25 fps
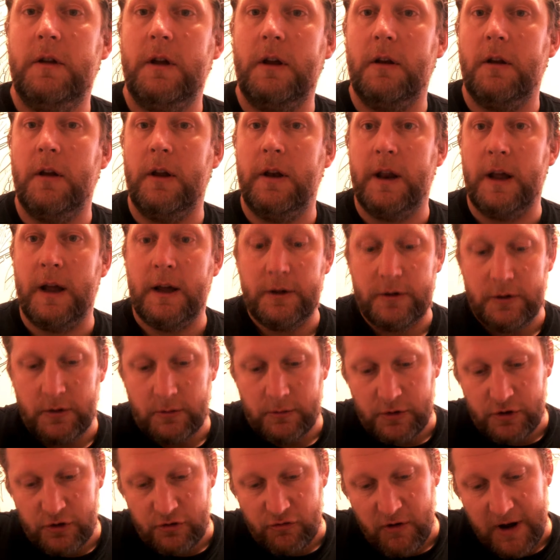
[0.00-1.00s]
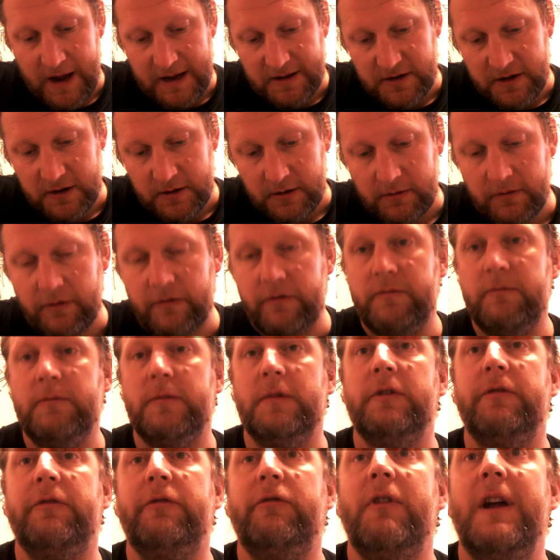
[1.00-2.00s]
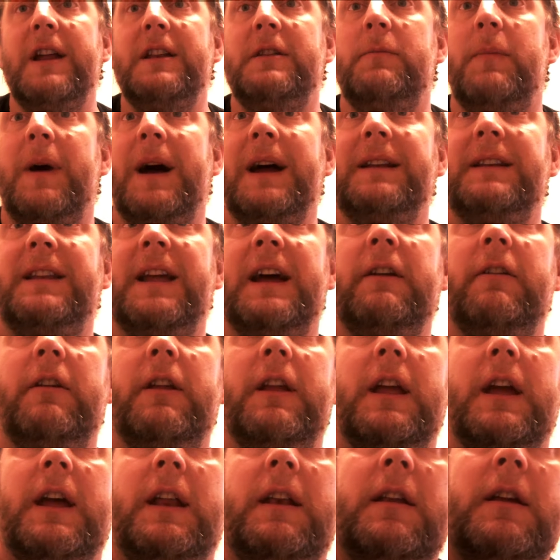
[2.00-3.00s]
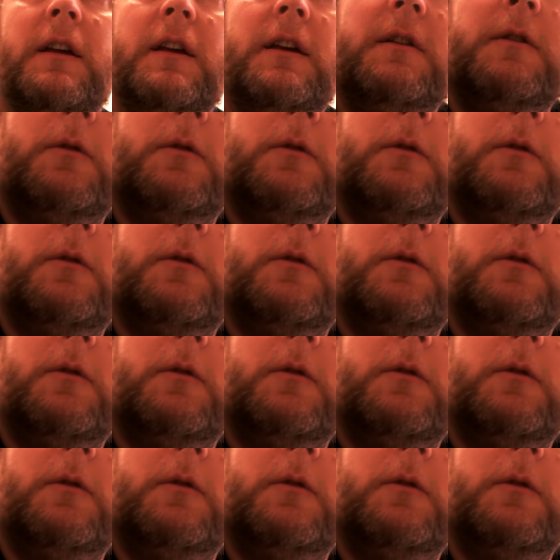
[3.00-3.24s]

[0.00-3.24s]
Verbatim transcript: anything like that so I'm dressing the, the thread back down again